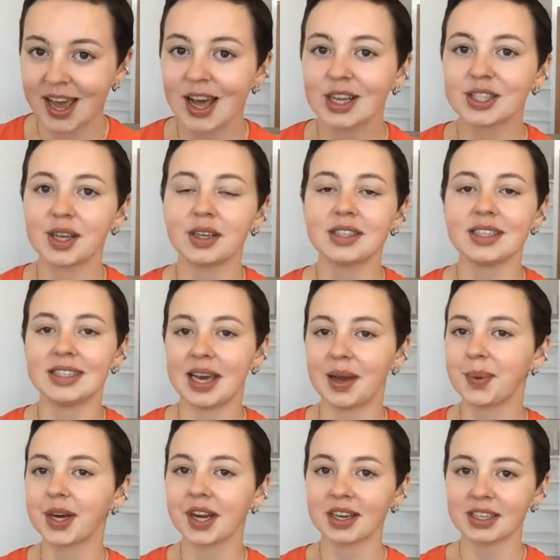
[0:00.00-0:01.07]
So today
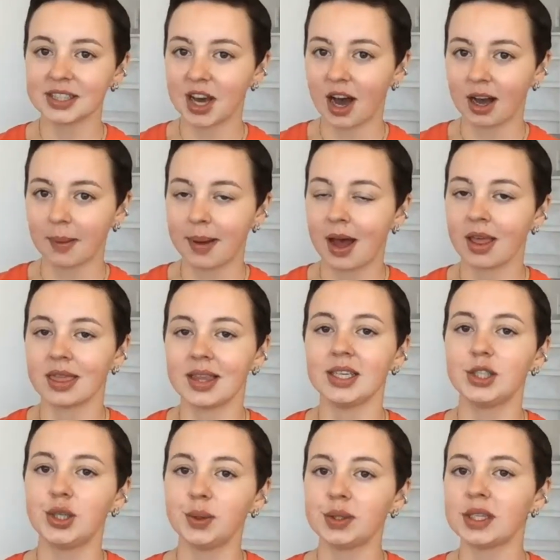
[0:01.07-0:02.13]
we're going to talk about the
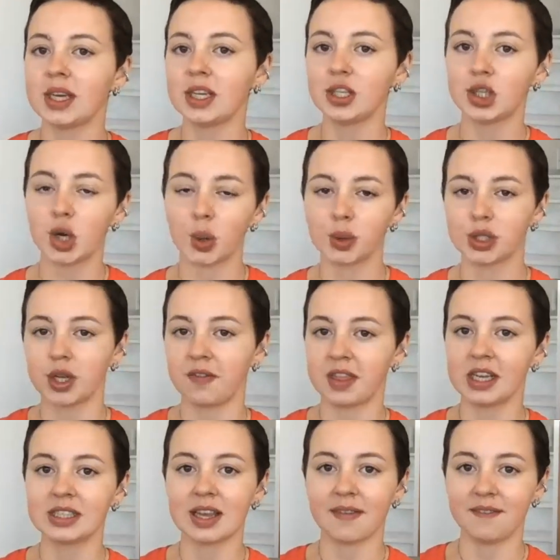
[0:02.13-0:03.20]
do's and don'ts of
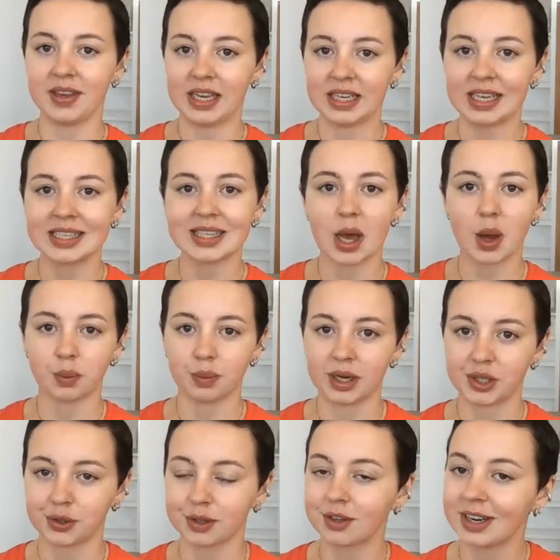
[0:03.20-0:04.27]
this Venus
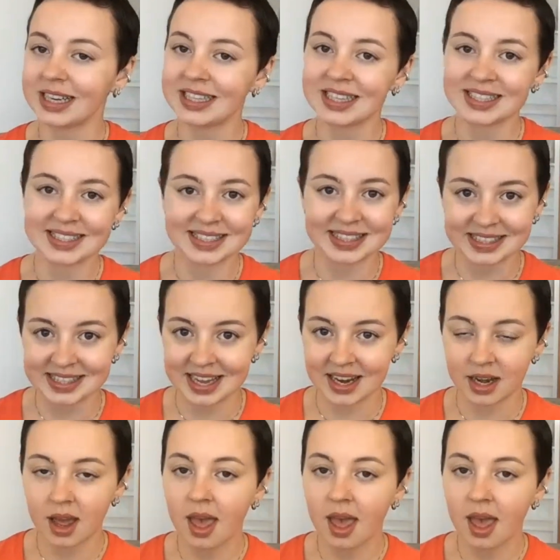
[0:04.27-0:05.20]
retrograde season,